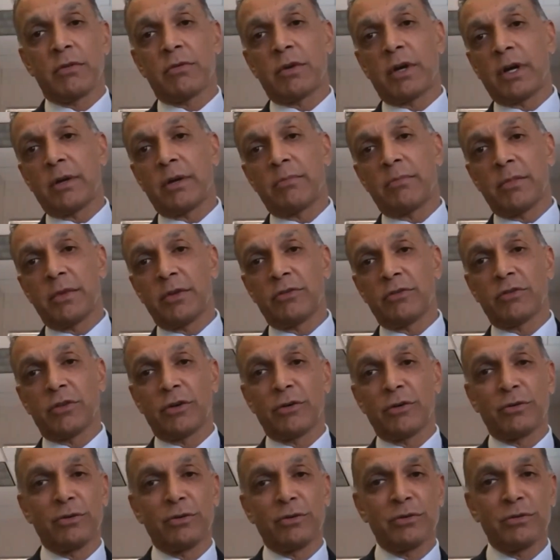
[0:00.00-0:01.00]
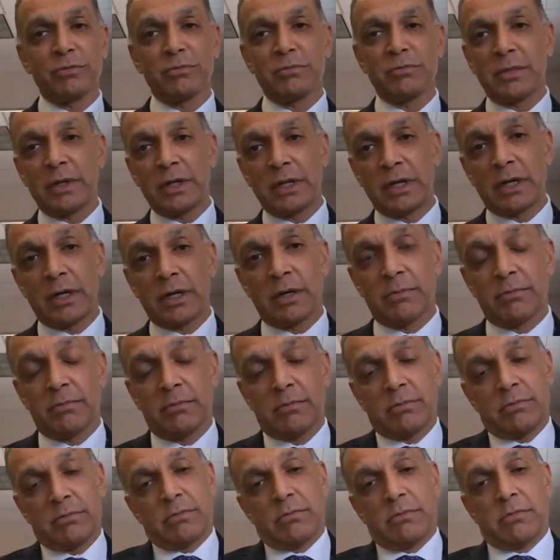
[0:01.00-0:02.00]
right? So, um,